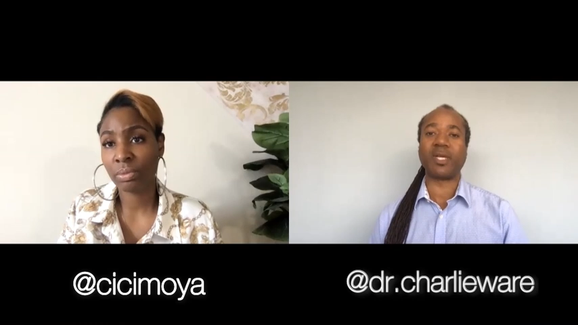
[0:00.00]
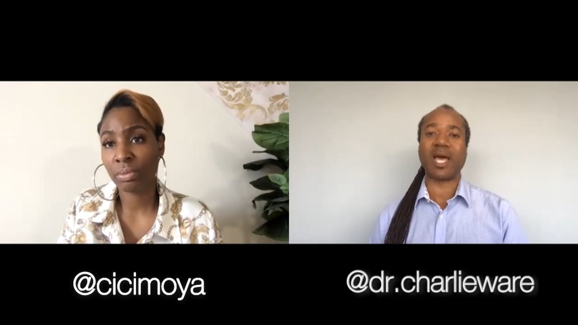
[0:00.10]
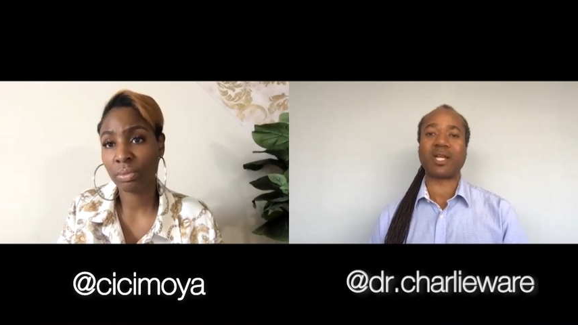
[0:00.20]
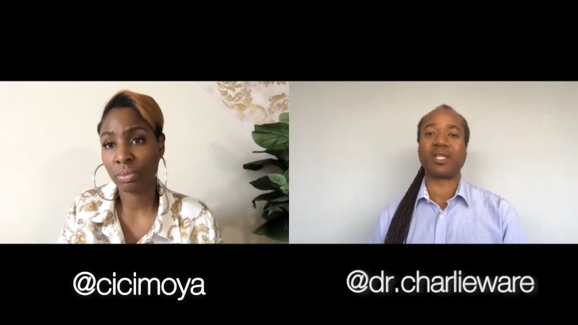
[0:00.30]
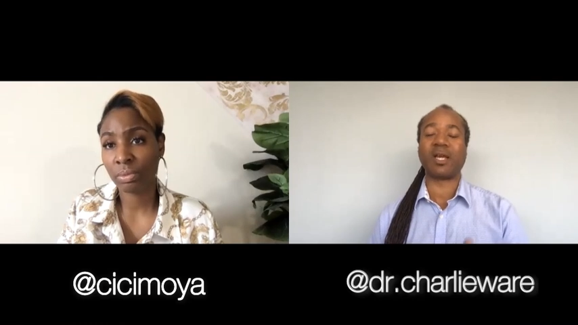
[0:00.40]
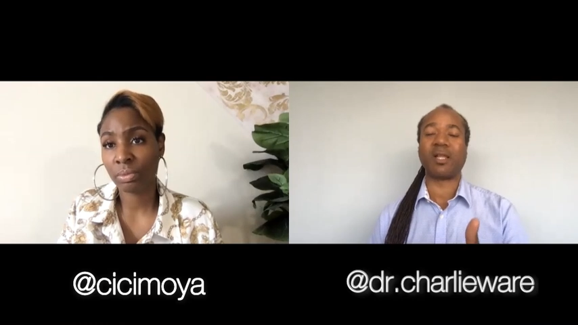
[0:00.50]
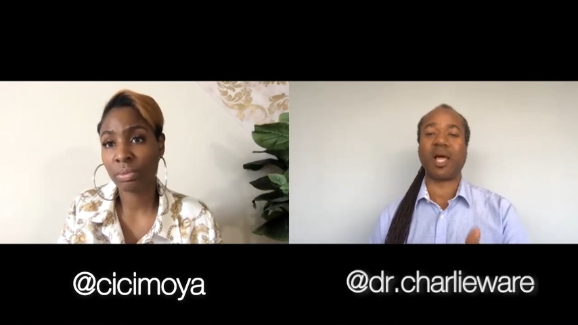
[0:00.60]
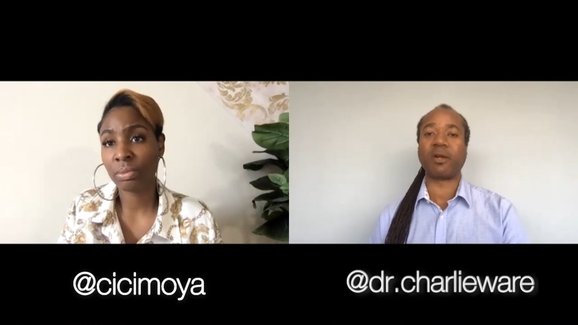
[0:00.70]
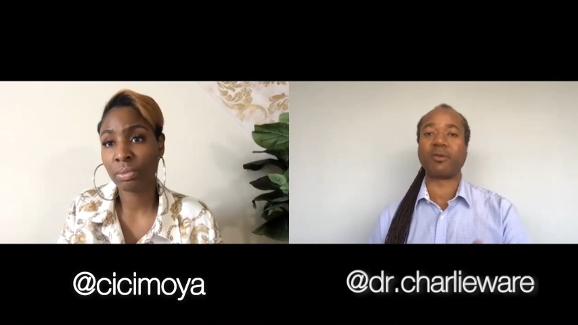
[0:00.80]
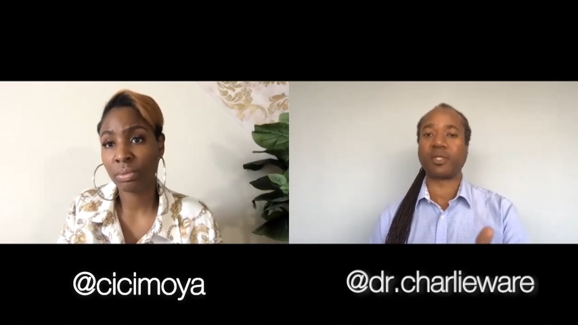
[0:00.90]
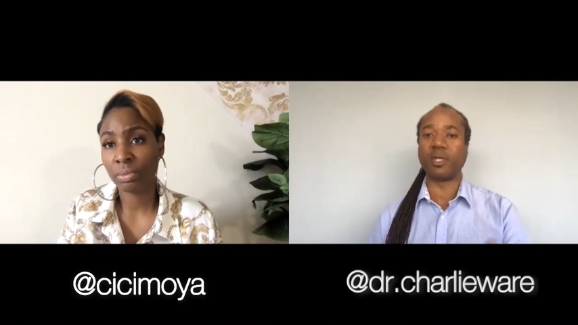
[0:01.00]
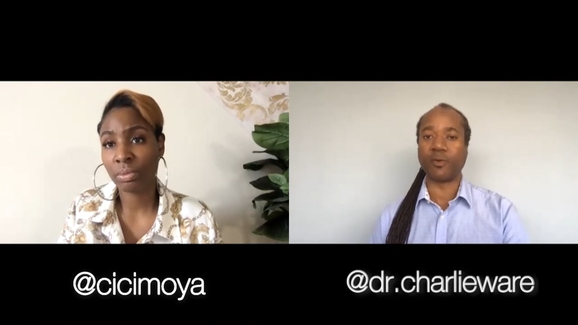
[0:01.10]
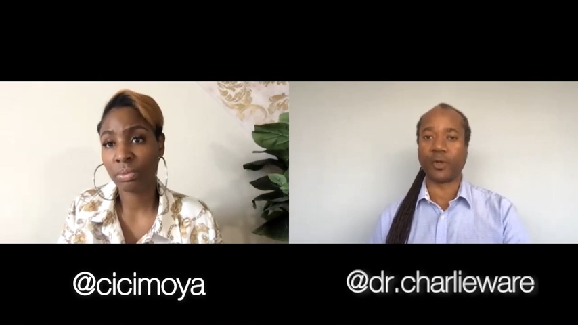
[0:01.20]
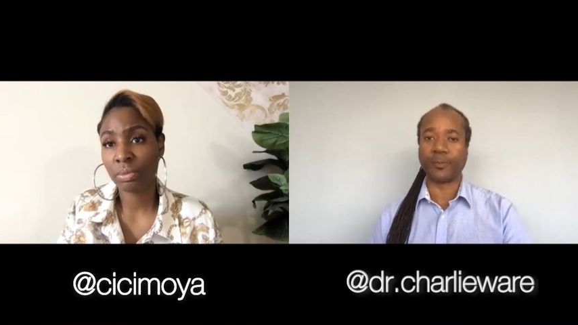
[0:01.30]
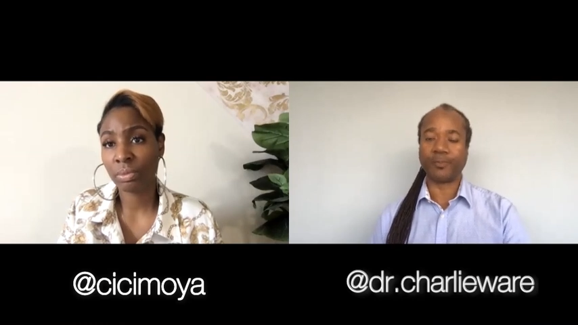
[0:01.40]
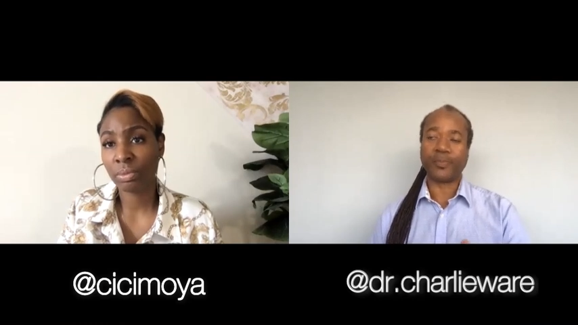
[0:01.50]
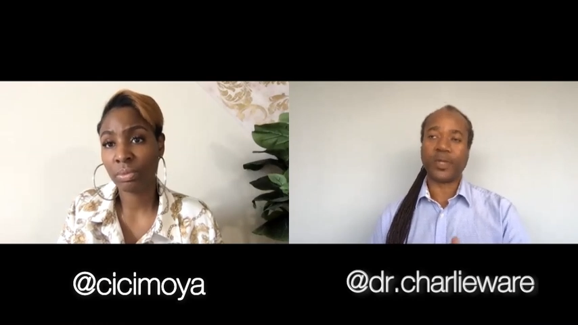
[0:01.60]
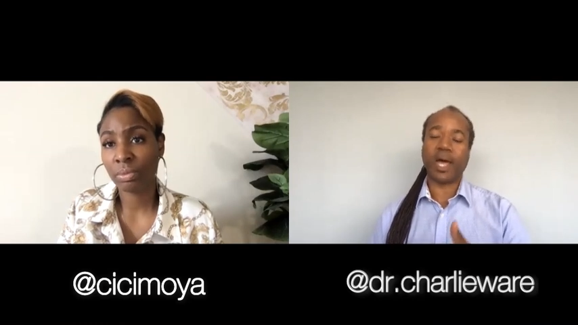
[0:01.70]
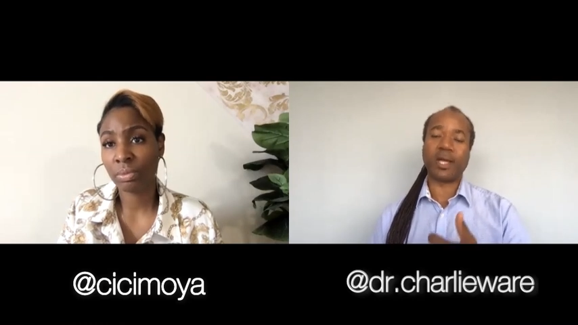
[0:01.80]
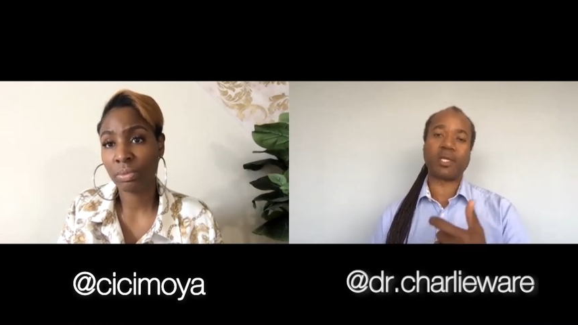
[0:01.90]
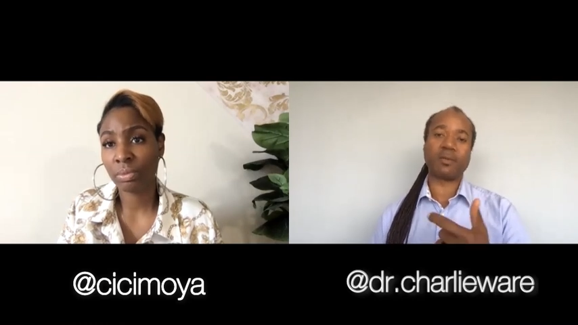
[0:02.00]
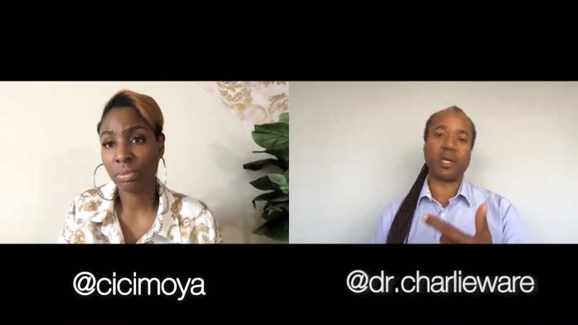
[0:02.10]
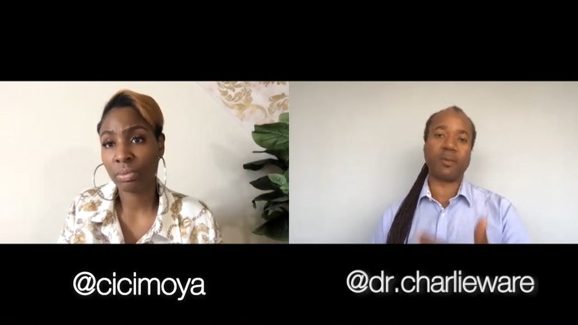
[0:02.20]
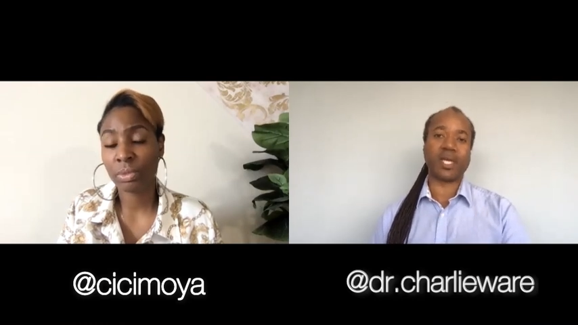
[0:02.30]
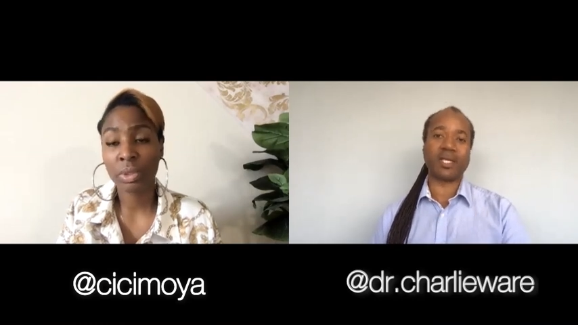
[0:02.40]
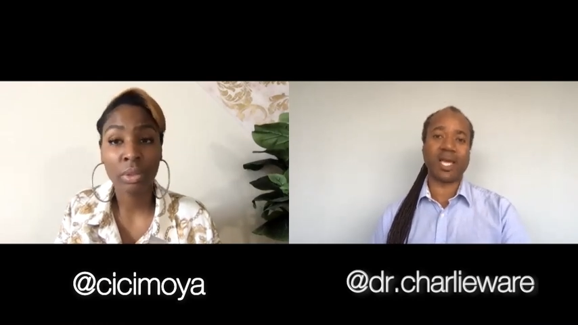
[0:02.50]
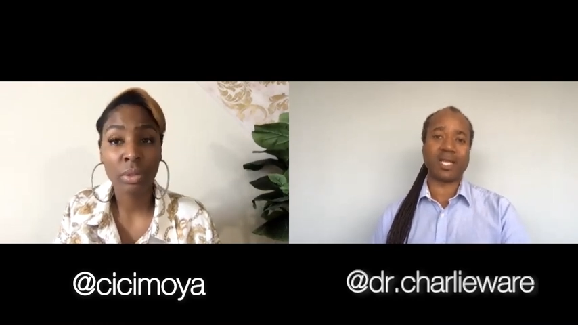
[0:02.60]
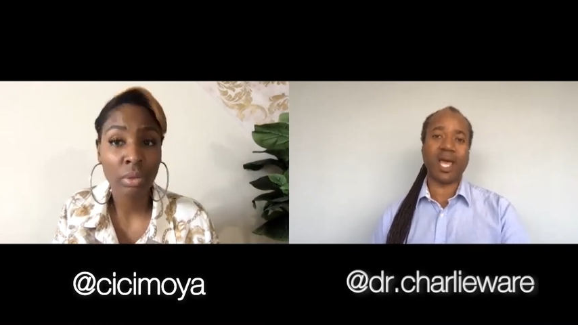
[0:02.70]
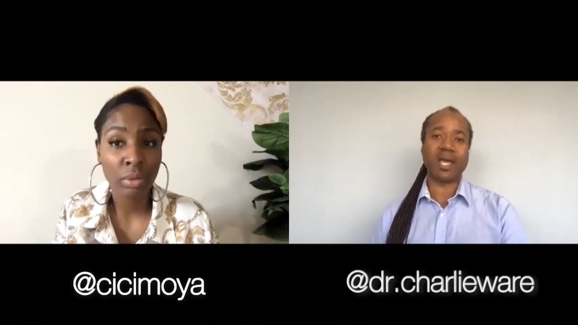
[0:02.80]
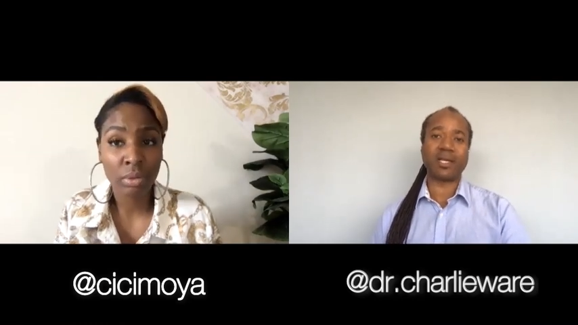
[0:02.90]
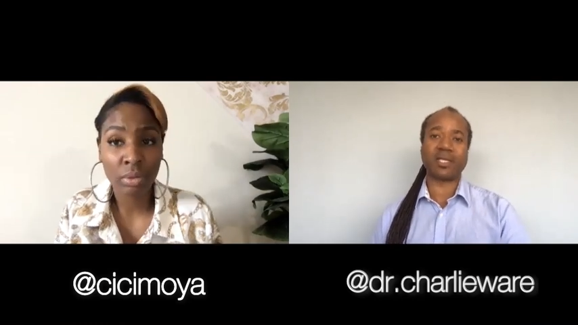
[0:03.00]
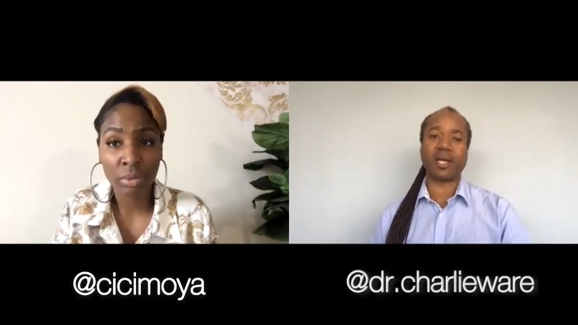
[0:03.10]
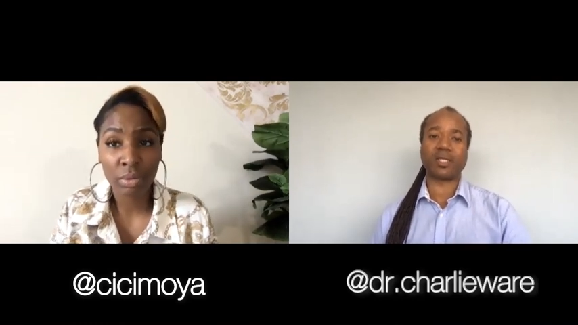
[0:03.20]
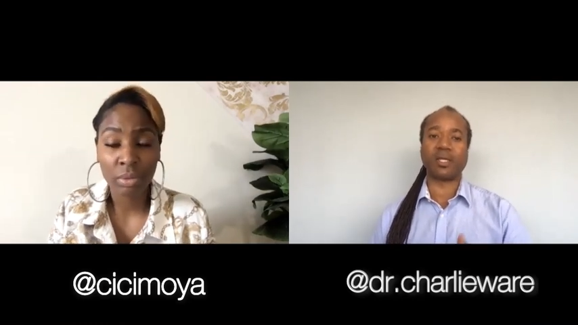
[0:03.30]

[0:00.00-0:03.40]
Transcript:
Speaker 1: is actually colado silver. I said tell them to take that because that's